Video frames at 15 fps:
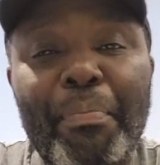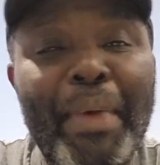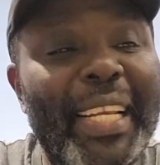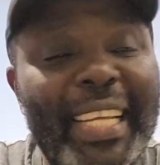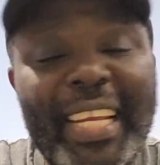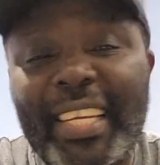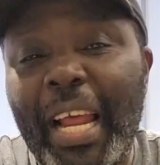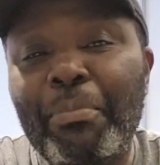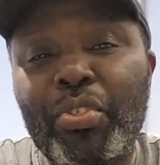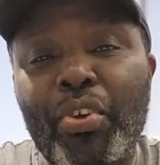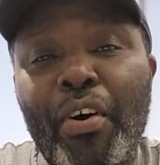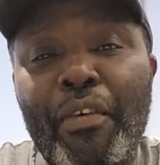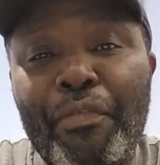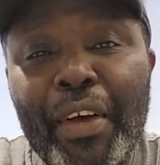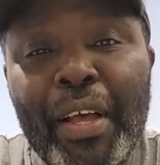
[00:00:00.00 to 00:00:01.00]
But in terms
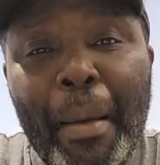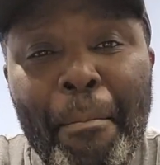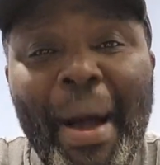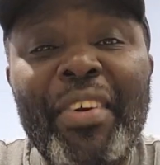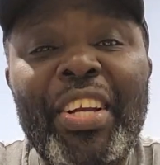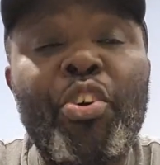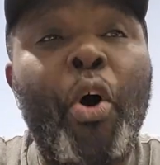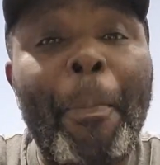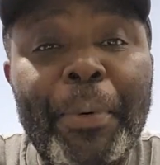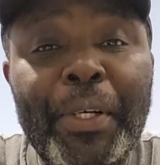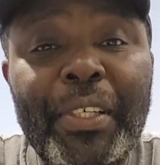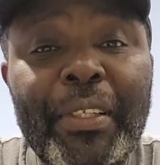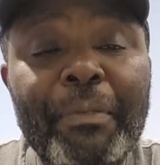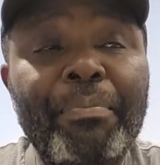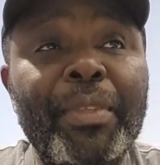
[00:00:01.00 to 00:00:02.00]
of married couple,